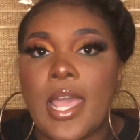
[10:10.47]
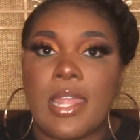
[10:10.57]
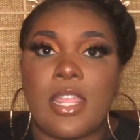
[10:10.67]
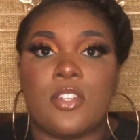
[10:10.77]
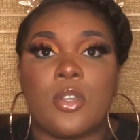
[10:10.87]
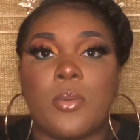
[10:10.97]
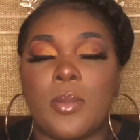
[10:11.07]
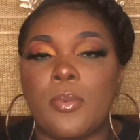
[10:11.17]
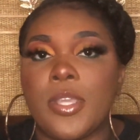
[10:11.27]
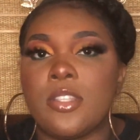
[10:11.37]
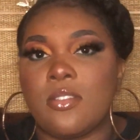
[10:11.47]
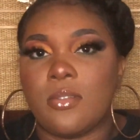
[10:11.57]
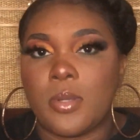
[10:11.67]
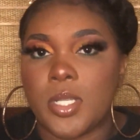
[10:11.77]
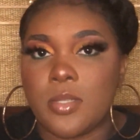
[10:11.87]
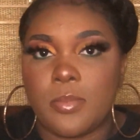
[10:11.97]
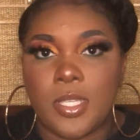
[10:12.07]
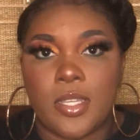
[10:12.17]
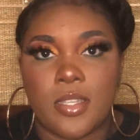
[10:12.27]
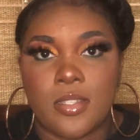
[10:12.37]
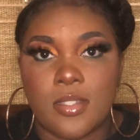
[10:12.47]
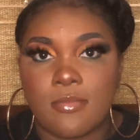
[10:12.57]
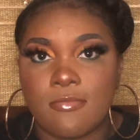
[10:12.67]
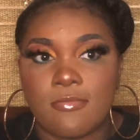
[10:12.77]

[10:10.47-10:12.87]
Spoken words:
and I took away points, of course, because